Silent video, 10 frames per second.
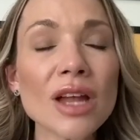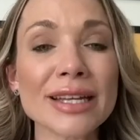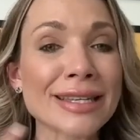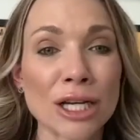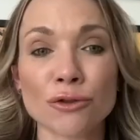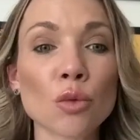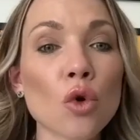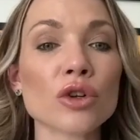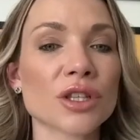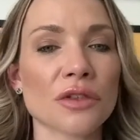attach
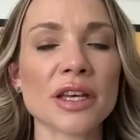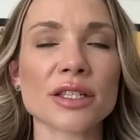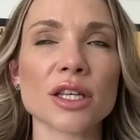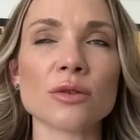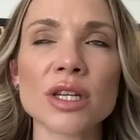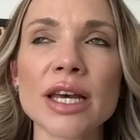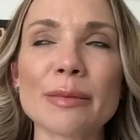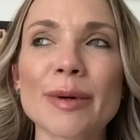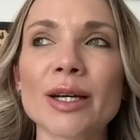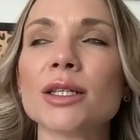rewards to the things that you
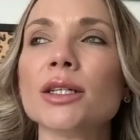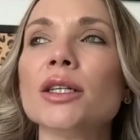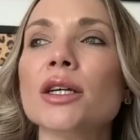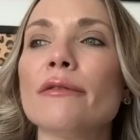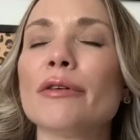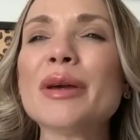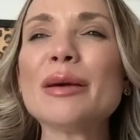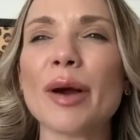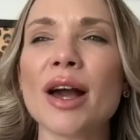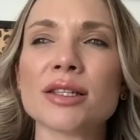did. But for
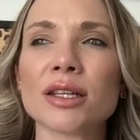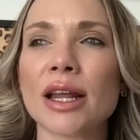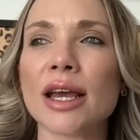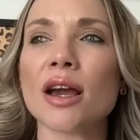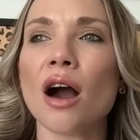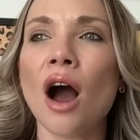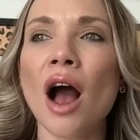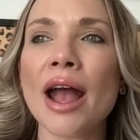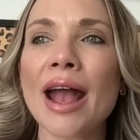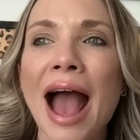me personally,
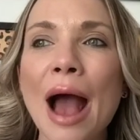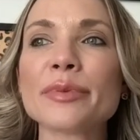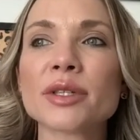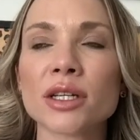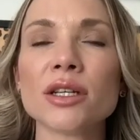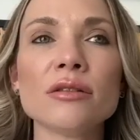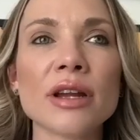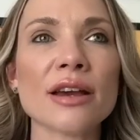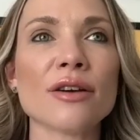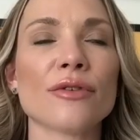I
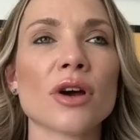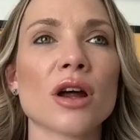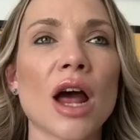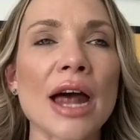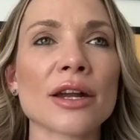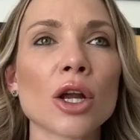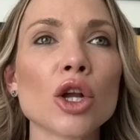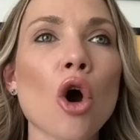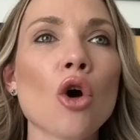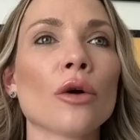absolutely have had a
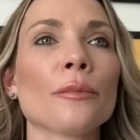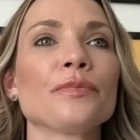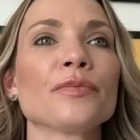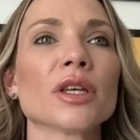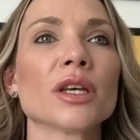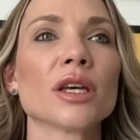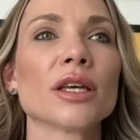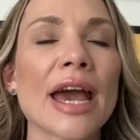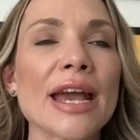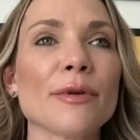long
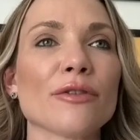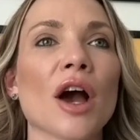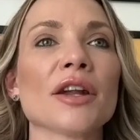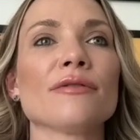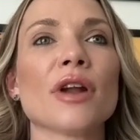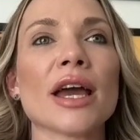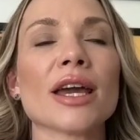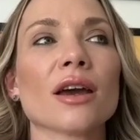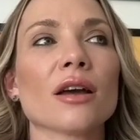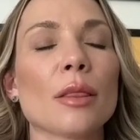game of kind of
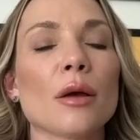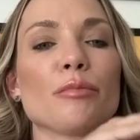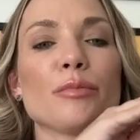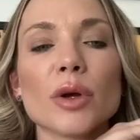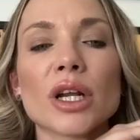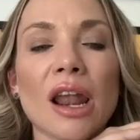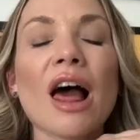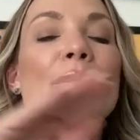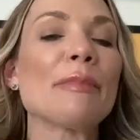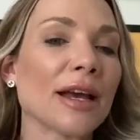like
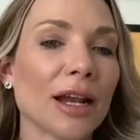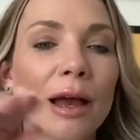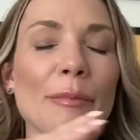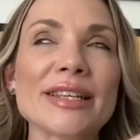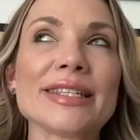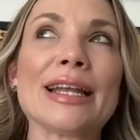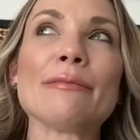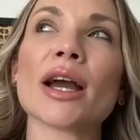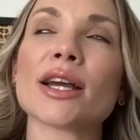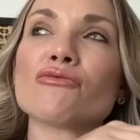climbing. Like basically
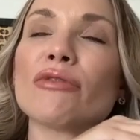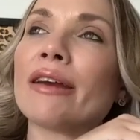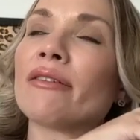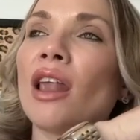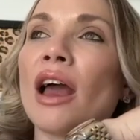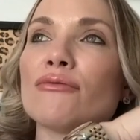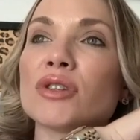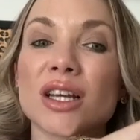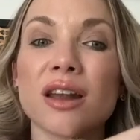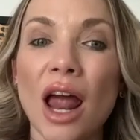my career in life
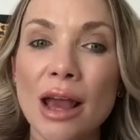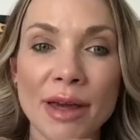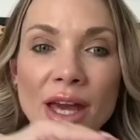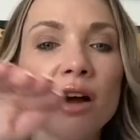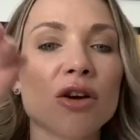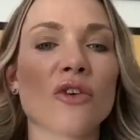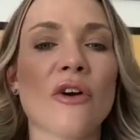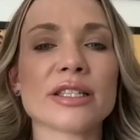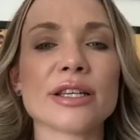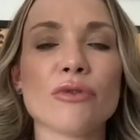was climbing at an
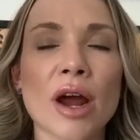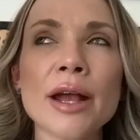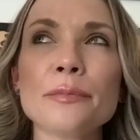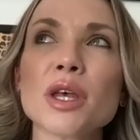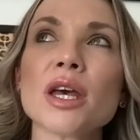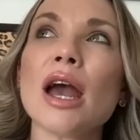aggressive rate,